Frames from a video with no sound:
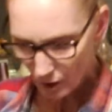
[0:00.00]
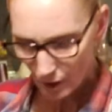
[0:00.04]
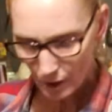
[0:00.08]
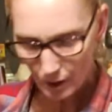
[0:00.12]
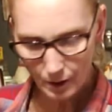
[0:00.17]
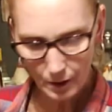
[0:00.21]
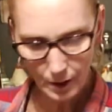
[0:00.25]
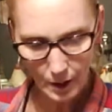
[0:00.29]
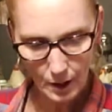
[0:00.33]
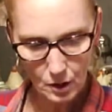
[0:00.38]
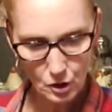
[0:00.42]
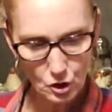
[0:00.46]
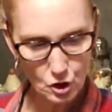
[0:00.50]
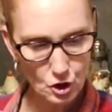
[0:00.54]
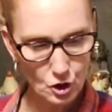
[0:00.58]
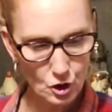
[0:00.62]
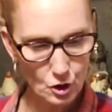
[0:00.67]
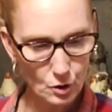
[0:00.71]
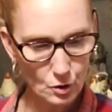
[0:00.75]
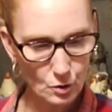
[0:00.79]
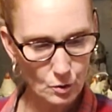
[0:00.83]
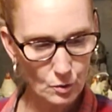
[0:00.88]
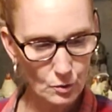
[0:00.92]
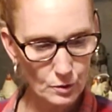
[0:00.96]
In case
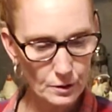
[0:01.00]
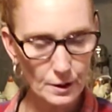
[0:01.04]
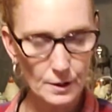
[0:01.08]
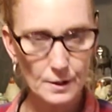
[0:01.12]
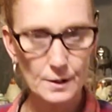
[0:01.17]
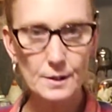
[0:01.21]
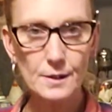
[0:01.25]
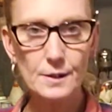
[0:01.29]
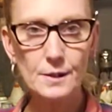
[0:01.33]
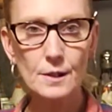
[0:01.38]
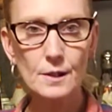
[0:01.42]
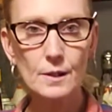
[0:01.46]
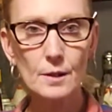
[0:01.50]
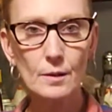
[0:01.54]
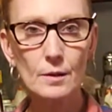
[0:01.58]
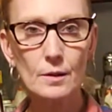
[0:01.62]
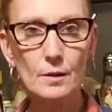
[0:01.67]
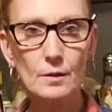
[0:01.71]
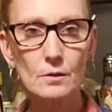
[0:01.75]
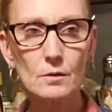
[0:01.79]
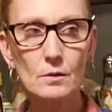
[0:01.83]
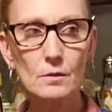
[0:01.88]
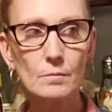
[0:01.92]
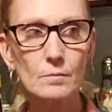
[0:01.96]
you didn't see
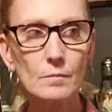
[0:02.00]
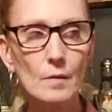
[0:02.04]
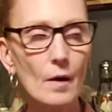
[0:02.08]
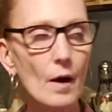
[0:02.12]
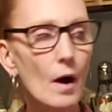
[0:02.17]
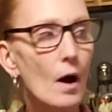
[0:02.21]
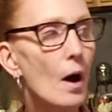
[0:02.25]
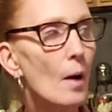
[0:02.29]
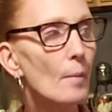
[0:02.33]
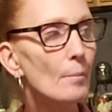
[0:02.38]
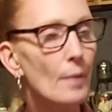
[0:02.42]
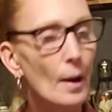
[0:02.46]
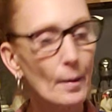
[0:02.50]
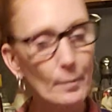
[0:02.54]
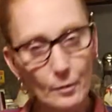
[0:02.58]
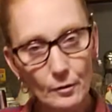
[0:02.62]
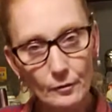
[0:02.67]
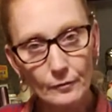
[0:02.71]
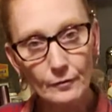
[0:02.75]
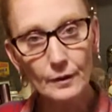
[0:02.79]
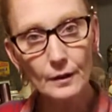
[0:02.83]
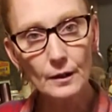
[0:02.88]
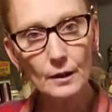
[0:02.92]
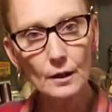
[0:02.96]
the pepper
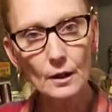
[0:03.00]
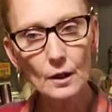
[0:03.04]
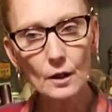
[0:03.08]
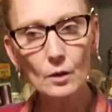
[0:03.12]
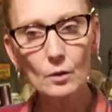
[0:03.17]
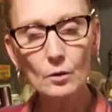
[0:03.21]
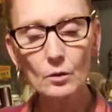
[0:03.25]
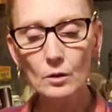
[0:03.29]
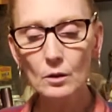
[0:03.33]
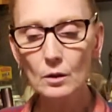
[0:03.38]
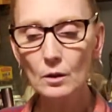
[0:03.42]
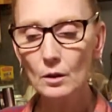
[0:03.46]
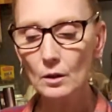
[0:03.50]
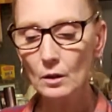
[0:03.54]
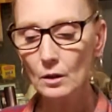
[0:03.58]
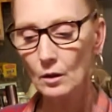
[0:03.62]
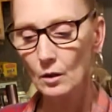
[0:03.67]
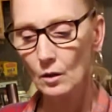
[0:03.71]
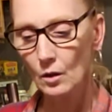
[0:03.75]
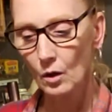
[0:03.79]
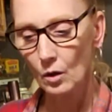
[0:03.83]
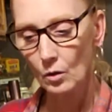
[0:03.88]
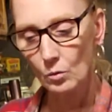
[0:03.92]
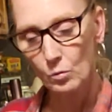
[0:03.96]
video,
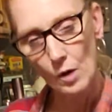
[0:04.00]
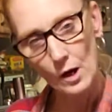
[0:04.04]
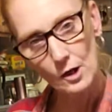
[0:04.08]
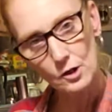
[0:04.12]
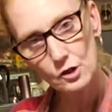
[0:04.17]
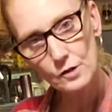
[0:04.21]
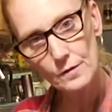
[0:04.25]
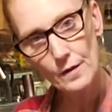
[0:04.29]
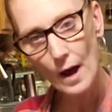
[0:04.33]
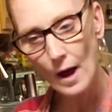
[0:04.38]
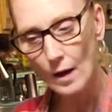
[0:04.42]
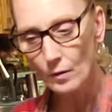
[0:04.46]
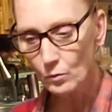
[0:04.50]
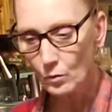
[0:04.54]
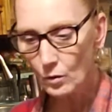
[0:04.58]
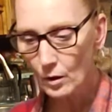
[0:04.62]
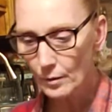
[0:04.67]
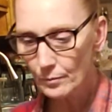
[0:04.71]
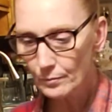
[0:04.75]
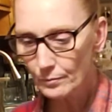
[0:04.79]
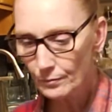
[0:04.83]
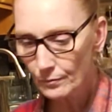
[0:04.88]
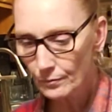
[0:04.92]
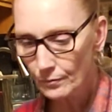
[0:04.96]
watch that
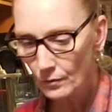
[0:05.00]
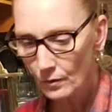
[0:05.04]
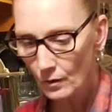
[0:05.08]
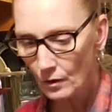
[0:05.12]
one.